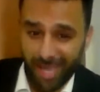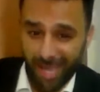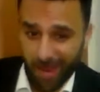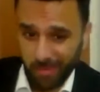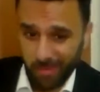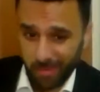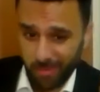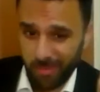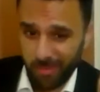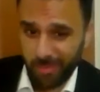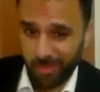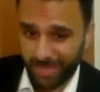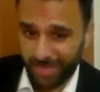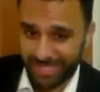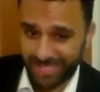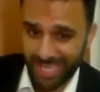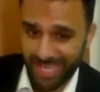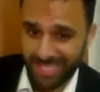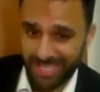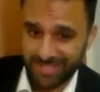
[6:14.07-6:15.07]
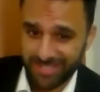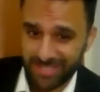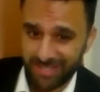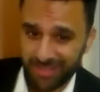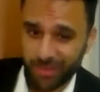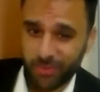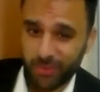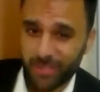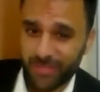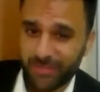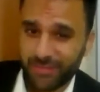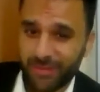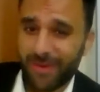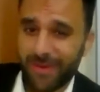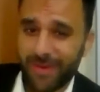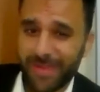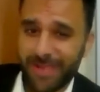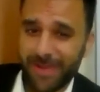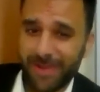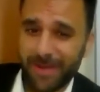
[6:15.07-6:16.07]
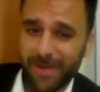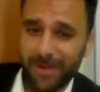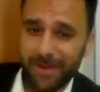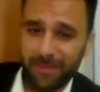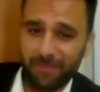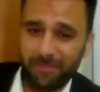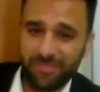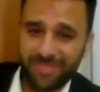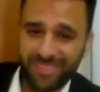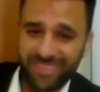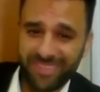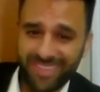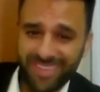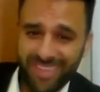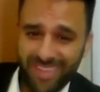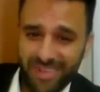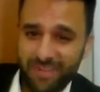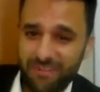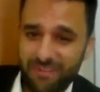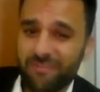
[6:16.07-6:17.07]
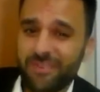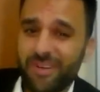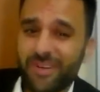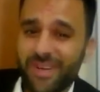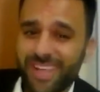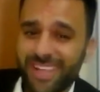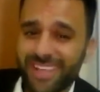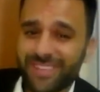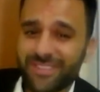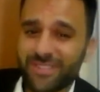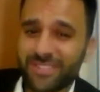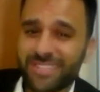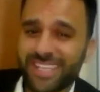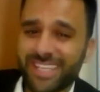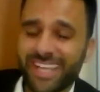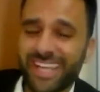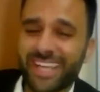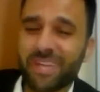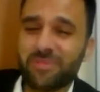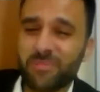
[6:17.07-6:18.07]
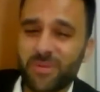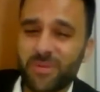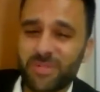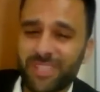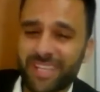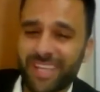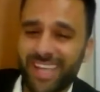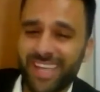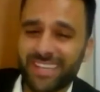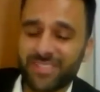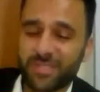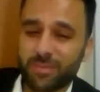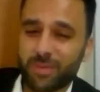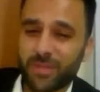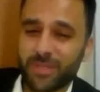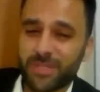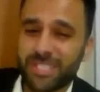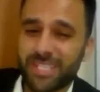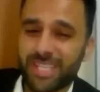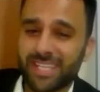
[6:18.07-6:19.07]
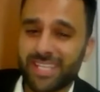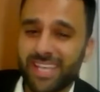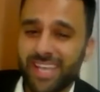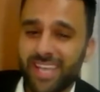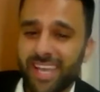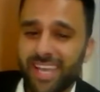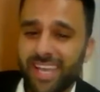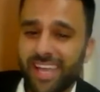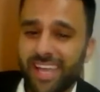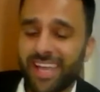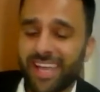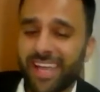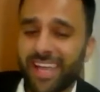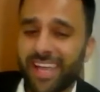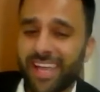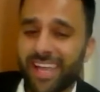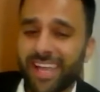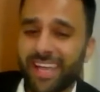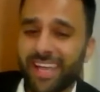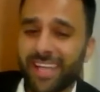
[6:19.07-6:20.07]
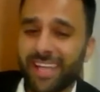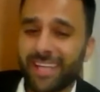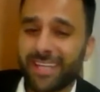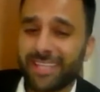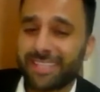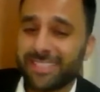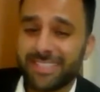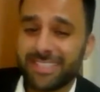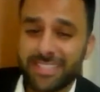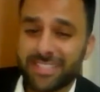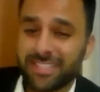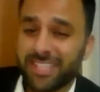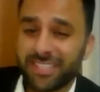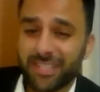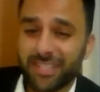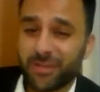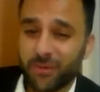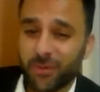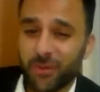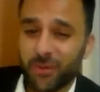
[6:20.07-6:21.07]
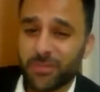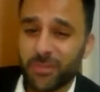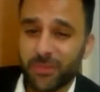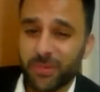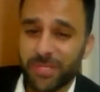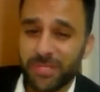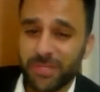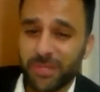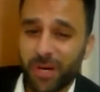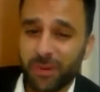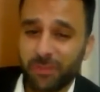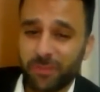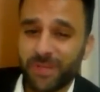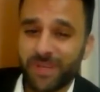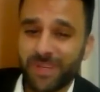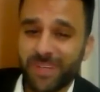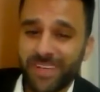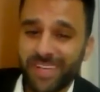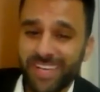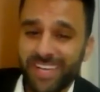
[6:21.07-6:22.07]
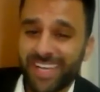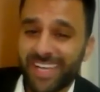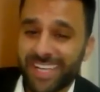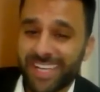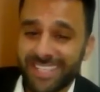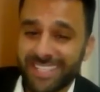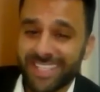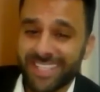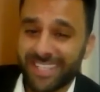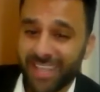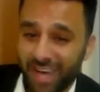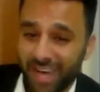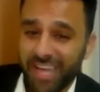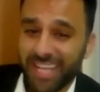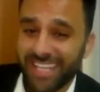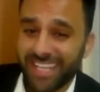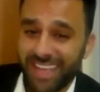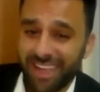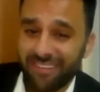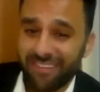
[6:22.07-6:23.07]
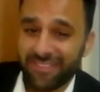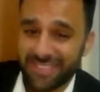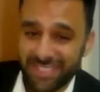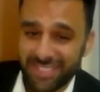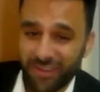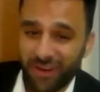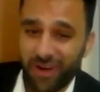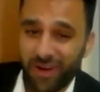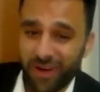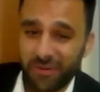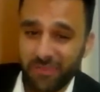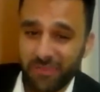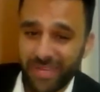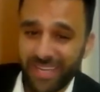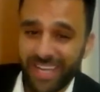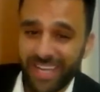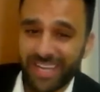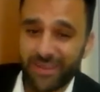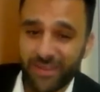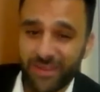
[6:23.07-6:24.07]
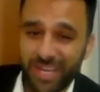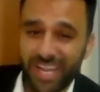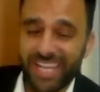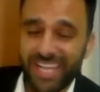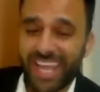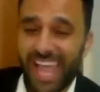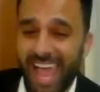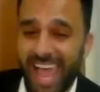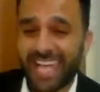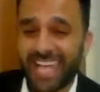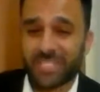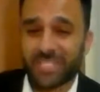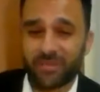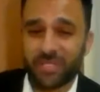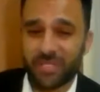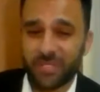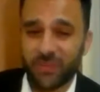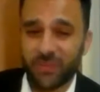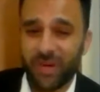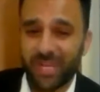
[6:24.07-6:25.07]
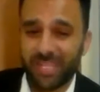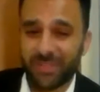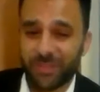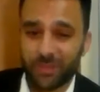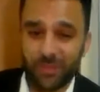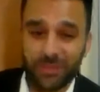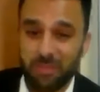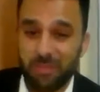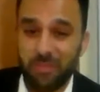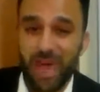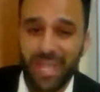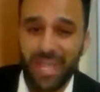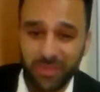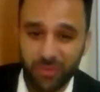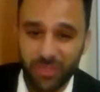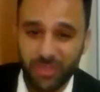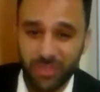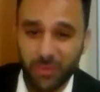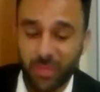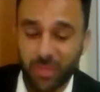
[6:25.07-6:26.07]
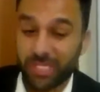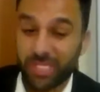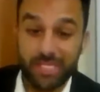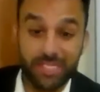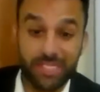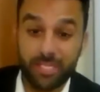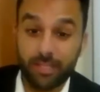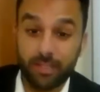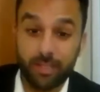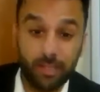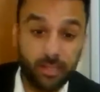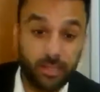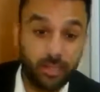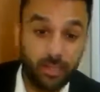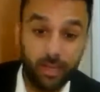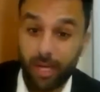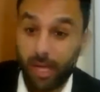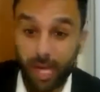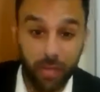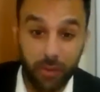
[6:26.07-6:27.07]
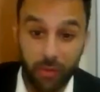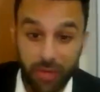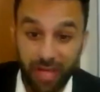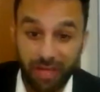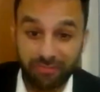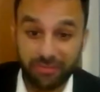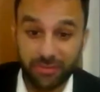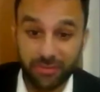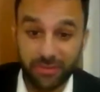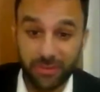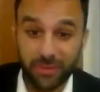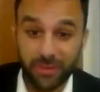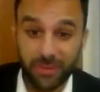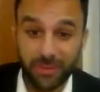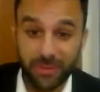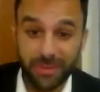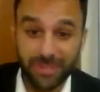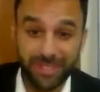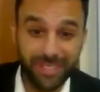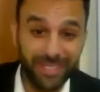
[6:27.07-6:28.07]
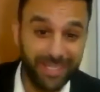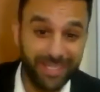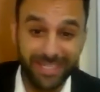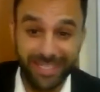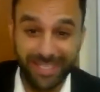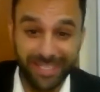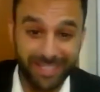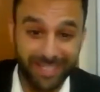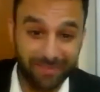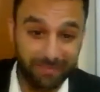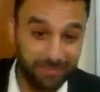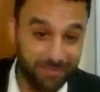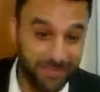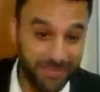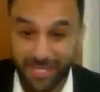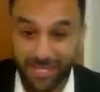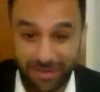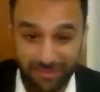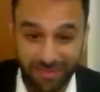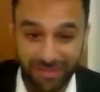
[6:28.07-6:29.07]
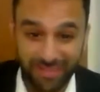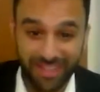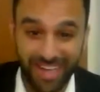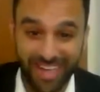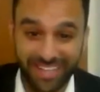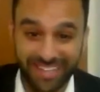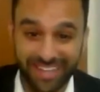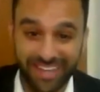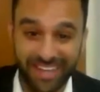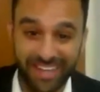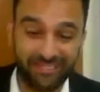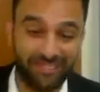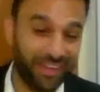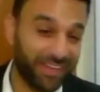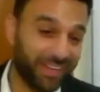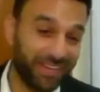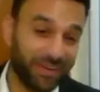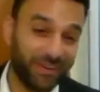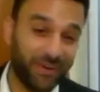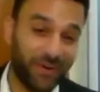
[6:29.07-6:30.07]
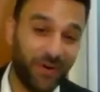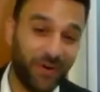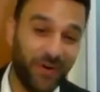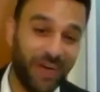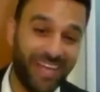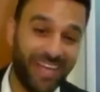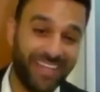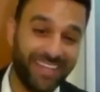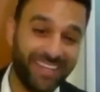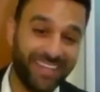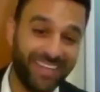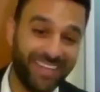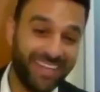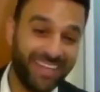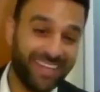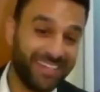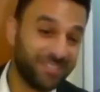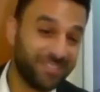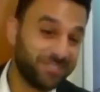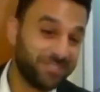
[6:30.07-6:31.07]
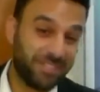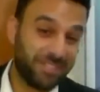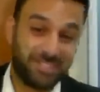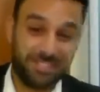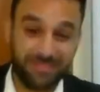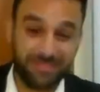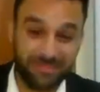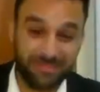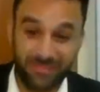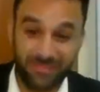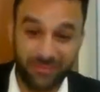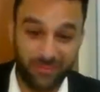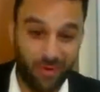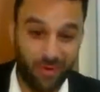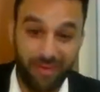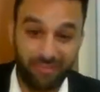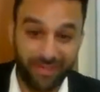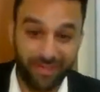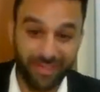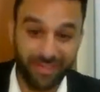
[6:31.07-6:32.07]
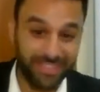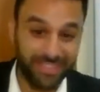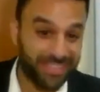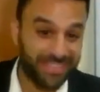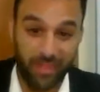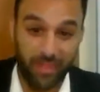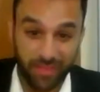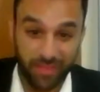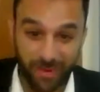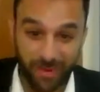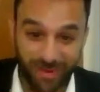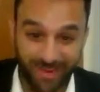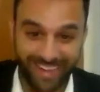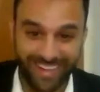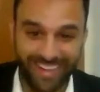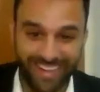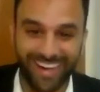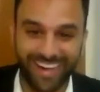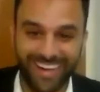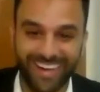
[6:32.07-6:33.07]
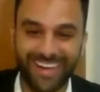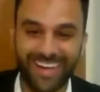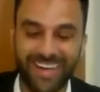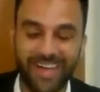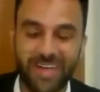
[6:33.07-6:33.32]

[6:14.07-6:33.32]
I remember his answer. It was very, uh, very interesting and amusing answer because he said, eh, this is not the grocery shop. It's an IDF, it's an army, and you cannot ask what you want or demand what you want. And I said, I don't have to uh, serve in the IDF. I can go and just travel in South America.